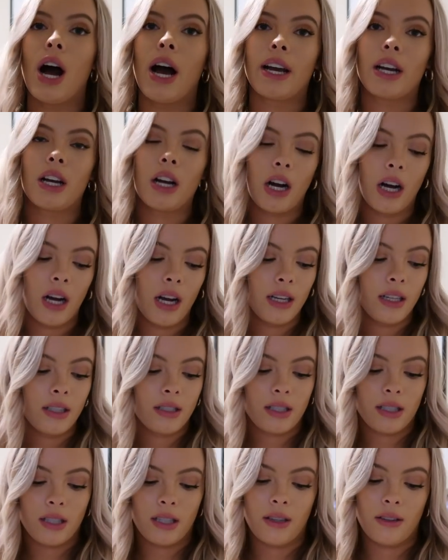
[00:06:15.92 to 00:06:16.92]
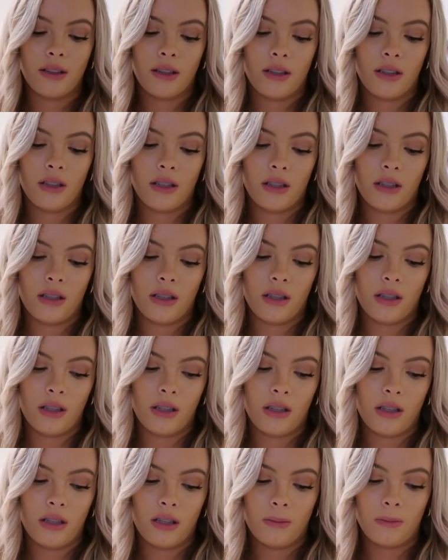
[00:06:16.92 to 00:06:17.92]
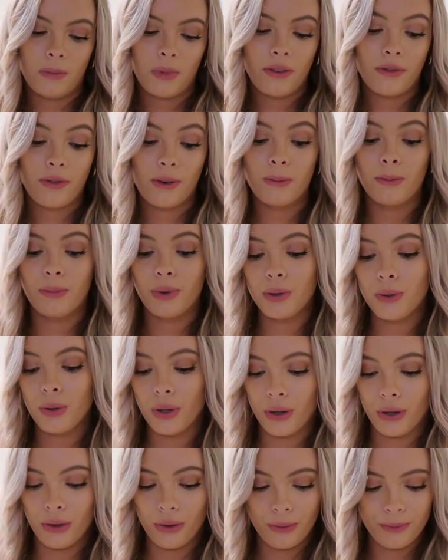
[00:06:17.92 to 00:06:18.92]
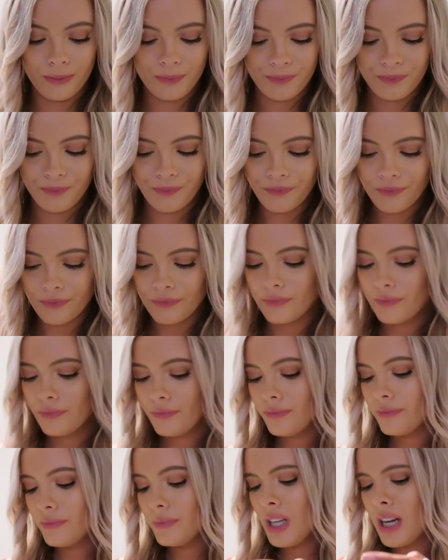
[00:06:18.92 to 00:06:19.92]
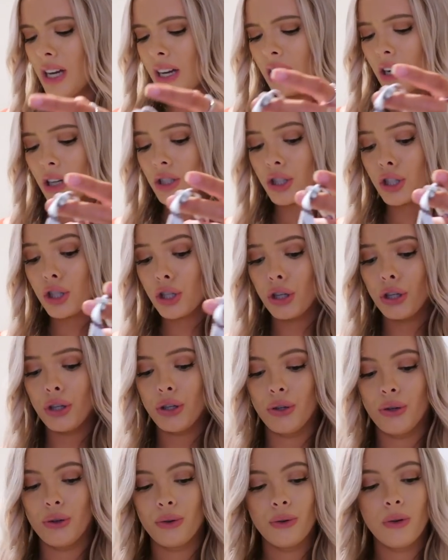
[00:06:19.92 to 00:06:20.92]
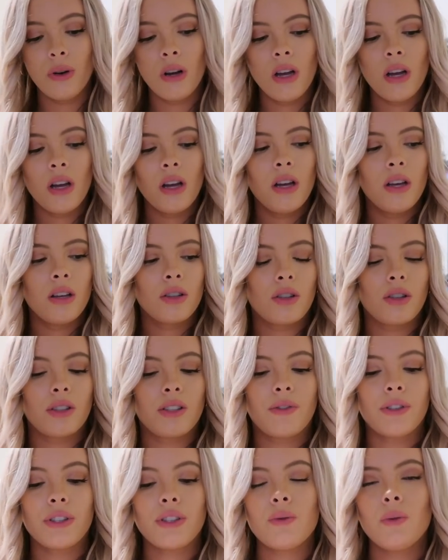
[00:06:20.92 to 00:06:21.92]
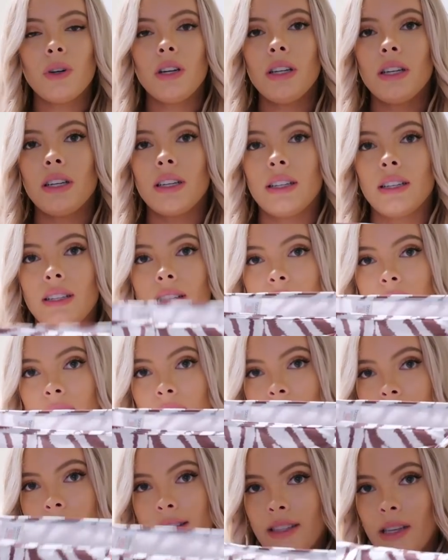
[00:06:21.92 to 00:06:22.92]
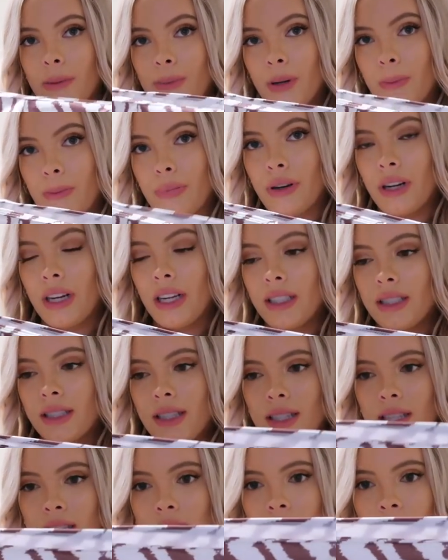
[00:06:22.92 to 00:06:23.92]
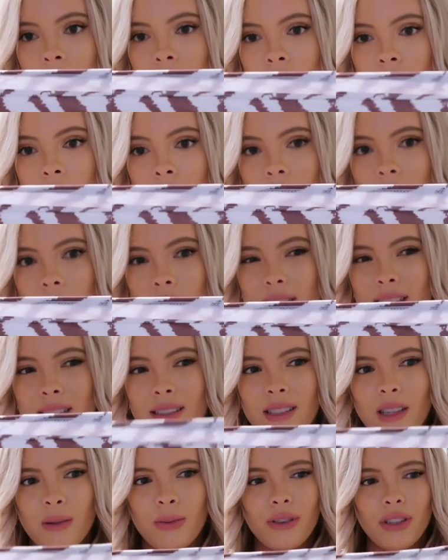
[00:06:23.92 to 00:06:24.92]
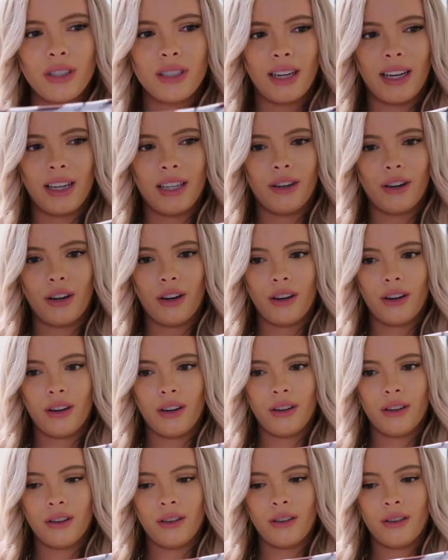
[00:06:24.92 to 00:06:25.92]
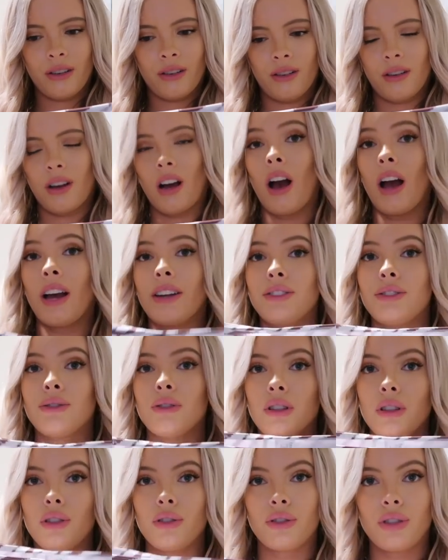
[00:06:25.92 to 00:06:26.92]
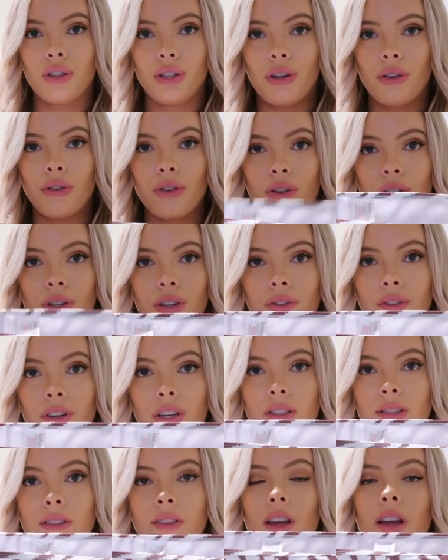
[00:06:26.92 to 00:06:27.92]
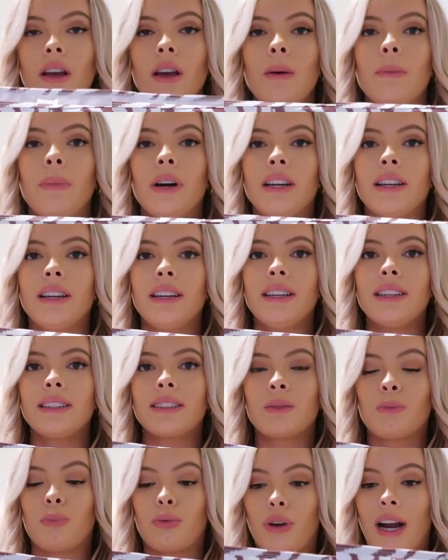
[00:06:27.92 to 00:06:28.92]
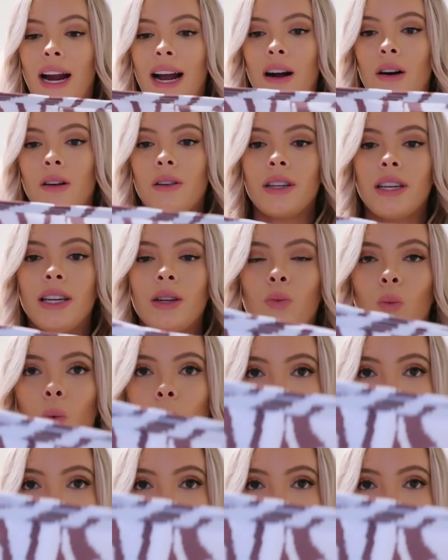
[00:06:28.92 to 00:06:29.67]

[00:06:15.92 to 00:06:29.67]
I got um, from Boohoo I got two. So this first one is a zebra print. Is it zebra or tiger? I literally don't know the difference. But it's brown and